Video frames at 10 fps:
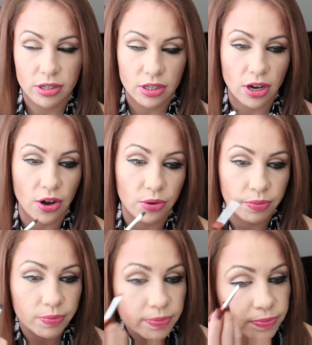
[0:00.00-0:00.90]
So
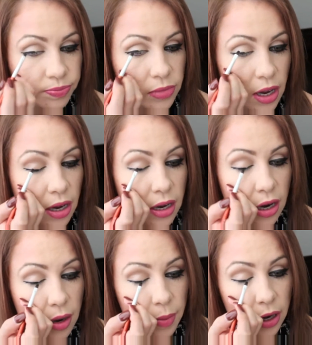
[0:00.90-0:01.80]

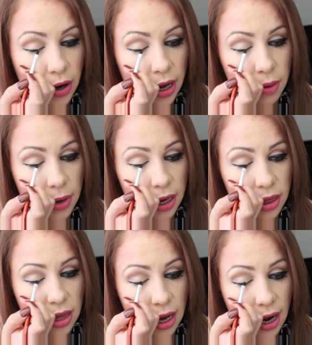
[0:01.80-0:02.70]
I'm going to go ahead and make it thick.